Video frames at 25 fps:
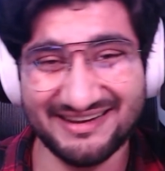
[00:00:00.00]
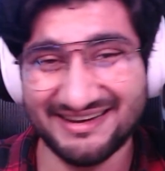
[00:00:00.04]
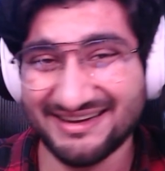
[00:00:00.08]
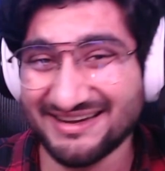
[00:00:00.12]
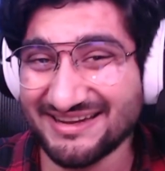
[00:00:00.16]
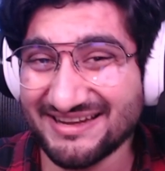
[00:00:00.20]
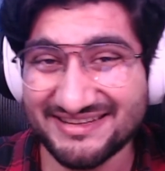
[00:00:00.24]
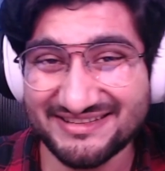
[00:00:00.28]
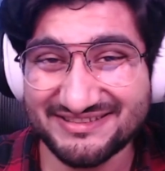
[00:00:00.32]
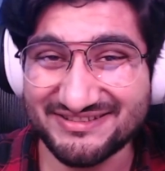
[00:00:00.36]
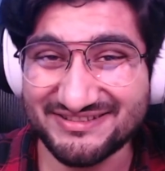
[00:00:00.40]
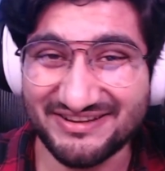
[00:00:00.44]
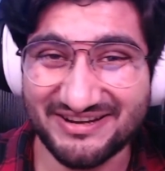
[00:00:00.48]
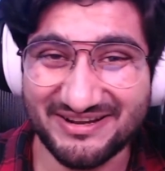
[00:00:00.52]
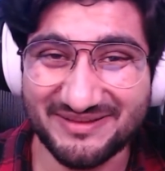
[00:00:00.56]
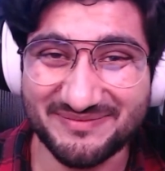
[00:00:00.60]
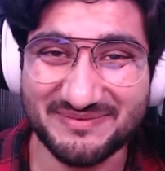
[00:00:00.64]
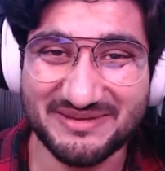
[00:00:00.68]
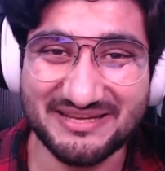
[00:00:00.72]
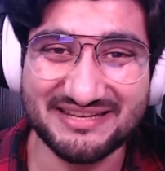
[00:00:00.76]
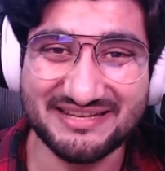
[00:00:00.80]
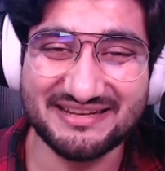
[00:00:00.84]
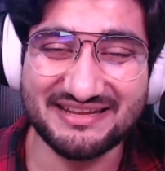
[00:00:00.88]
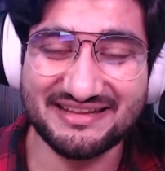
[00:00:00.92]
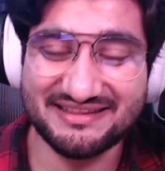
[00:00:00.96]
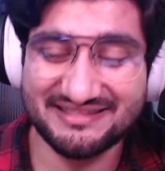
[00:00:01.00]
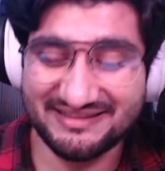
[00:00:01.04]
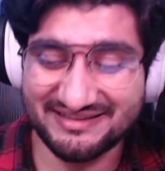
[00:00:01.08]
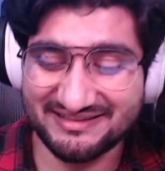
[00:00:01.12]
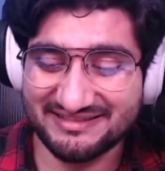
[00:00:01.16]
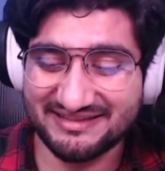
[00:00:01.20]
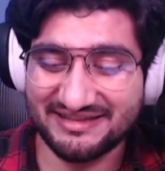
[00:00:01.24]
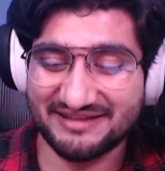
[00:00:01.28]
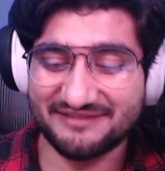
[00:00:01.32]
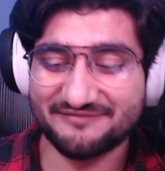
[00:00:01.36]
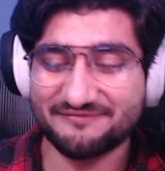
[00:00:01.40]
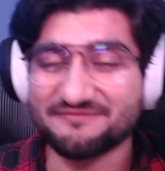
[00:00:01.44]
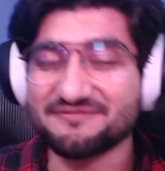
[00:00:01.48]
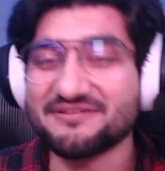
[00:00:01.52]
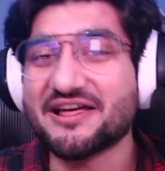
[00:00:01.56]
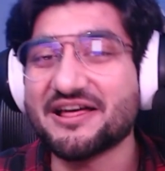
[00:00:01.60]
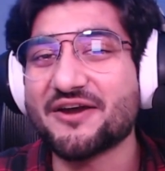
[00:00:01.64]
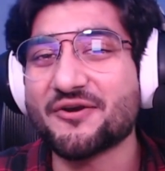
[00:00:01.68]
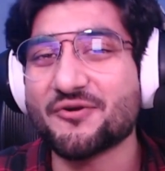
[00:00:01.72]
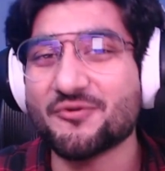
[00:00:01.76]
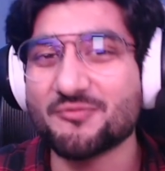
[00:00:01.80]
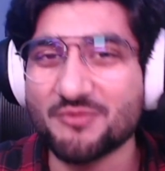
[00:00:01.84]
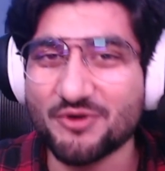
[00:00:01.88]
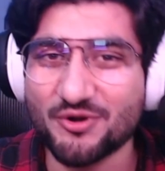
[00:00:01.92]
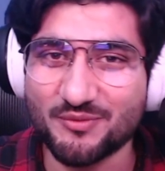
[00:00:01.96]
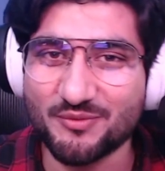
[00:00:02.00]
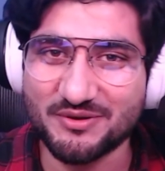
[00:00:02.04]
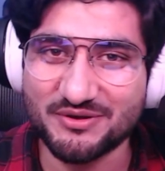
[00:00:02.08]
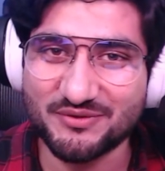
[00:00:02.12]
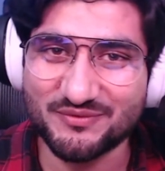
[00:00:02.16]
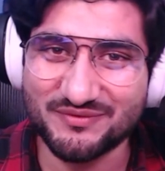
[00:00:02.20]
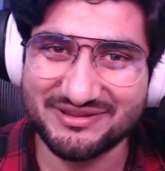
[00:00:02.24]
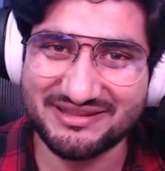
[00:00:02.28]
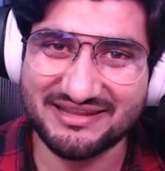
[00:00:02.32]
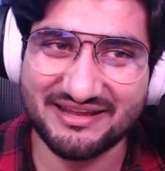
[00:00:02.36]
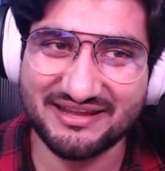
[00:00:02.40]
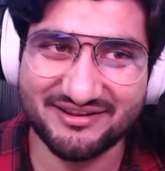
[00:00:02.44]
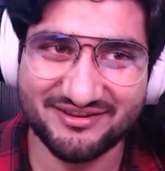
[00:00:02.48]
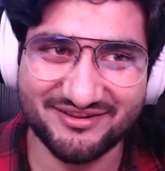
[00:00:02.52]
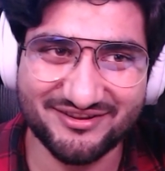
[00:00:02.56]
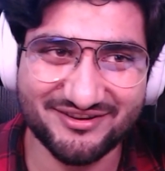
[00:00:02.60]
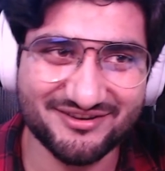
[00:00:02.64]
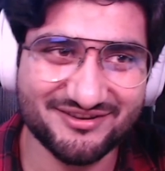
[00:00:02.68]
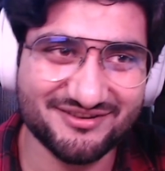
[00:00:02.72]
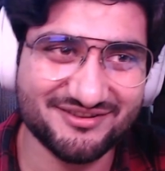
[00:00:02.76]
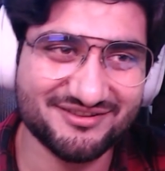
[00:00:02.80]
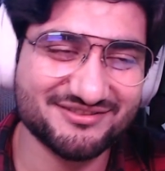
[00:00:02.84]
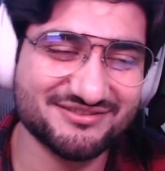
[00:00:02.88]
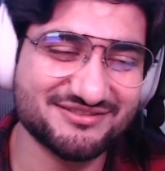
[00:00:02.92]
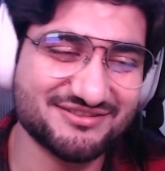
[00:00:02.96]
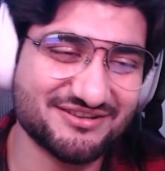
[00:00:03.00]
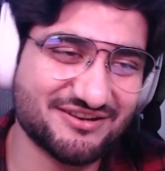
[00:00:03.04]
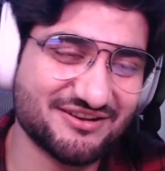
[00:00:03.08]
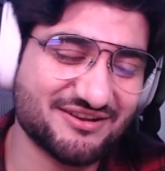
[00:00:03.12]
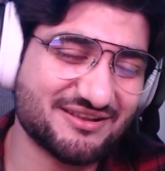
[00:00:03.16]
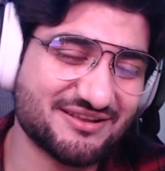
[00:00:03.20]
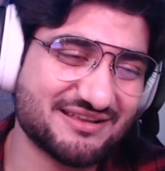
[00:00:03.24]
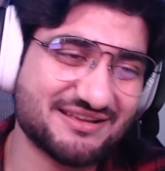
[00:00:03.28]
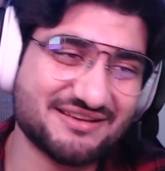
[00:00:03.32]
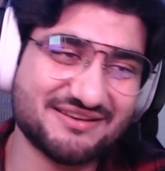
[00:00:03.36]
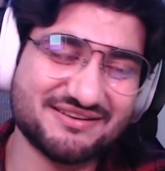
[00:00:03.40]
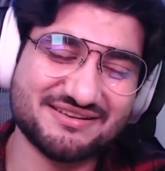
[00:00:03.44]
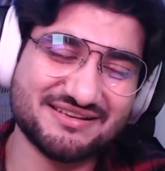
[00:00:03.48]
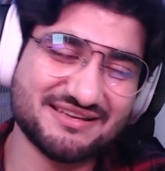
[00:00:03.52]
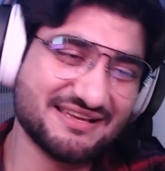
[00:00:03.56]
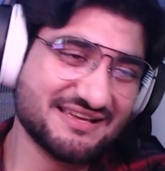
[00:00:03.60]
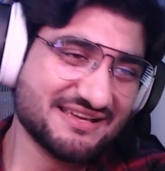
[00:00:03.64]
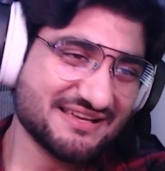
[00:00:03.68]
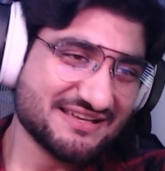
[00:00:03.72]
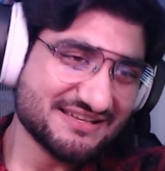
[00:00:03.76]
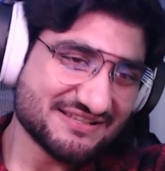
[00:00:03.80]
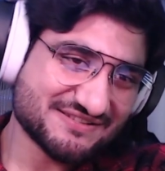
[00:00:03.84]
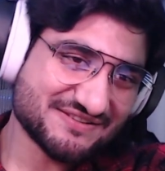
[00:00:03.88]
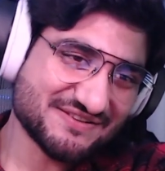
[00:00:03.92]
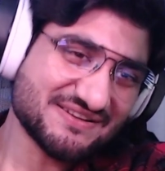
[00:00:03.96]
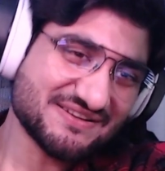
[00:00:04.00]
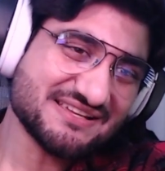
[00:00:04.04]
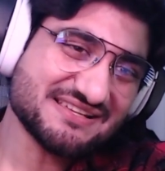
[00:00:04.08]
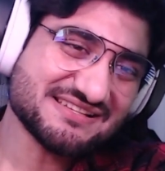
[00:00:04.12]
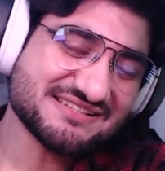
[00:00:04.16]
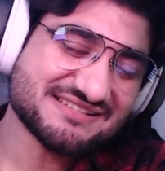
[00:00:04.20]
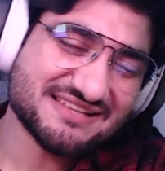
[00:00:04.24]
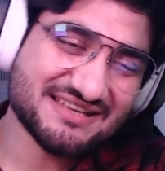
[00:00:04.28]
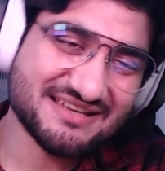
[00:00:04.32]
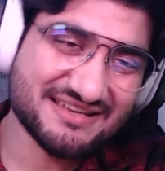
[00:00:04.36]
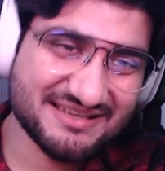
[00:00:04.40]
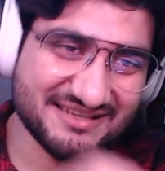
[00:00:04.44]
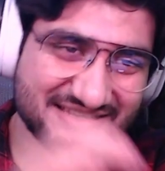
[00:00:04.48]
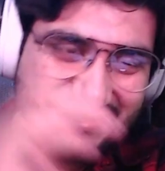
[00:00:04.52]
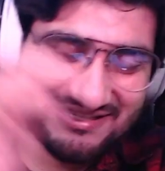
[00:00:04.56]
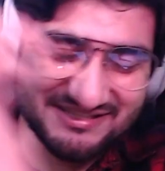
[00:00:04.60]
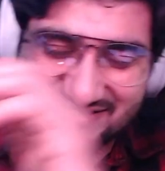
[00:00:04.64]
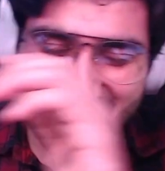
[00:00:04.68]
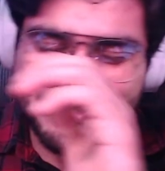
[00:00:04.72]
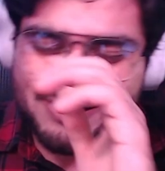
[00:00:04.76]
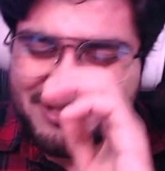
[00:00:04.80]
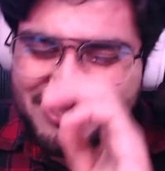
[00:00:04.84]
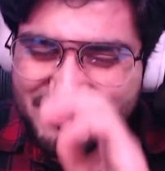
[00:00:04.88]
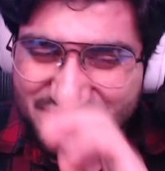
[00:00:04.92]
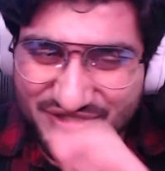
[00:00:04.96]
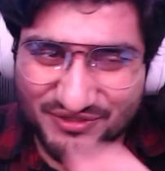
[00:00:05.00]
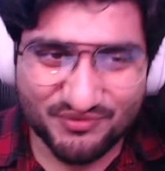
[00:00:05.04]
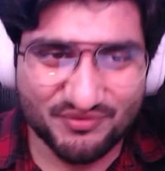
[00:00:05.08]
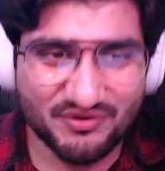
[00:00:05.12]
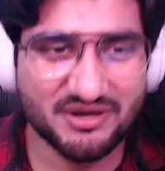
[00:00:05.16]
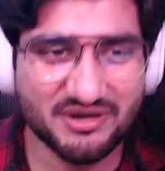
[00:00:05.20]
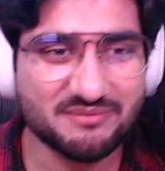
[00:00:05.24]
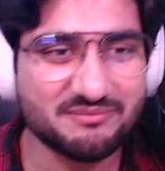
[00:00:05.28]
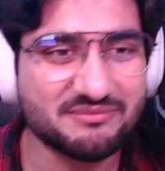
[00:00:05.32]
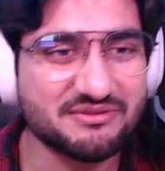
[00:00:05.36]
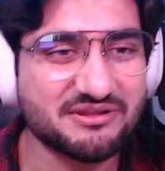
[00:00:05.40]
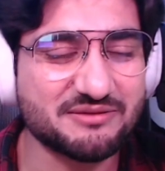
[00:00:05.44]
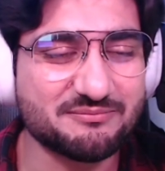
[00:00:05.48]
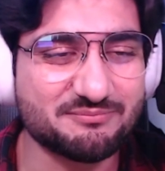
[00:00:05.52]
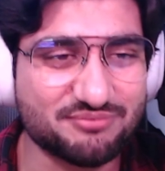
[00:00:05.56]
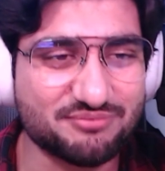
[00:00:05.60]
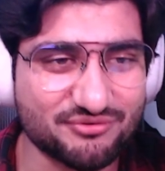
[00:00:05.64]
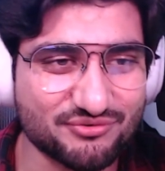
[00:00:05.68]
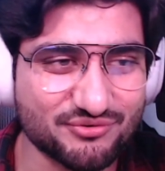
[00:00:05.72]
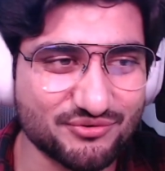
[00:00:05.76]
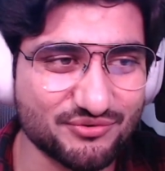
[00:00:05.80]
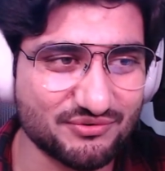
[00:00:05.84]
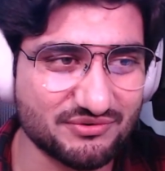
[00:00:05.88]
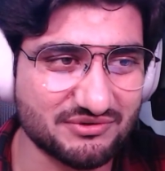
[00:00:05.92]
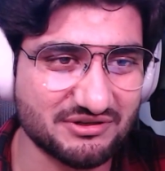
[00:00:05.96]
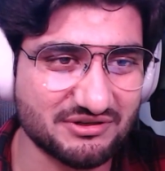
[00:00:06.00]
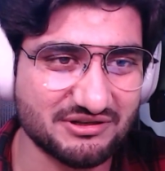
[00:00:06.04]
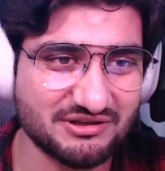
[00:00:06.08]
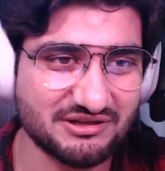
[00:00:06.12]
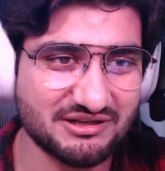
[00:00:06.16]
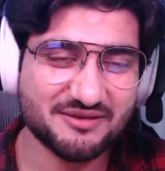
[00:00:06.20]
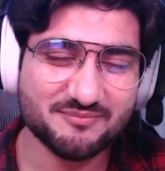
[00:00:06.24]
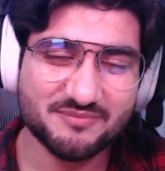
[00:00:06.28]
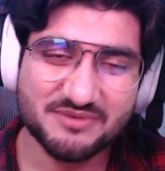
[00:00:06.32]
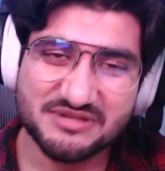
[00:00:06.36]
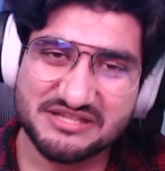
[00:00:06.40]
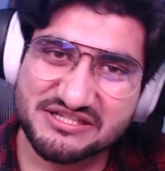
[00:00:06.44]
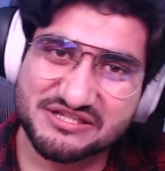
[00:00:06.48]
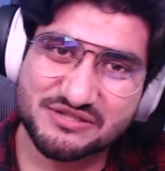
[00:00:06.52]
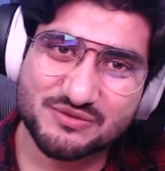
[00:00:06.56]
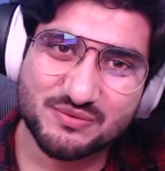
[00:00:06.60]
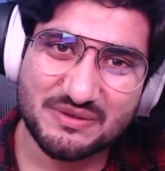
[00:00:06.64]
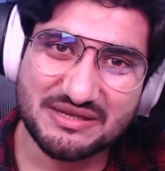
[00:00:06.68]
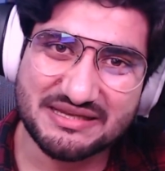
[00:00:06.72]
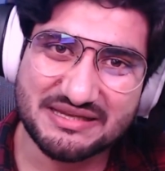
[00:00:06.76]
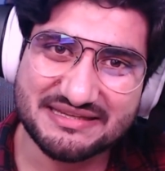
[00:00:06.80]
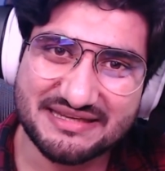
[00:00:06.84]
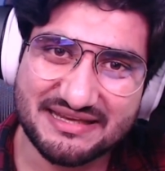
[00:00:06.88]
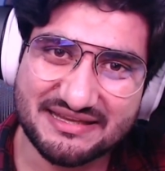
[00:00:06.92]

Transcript: Do you know what I mean? And then that flower moment with that girl, you know. So he's like, he's extremely brutal, but sweet.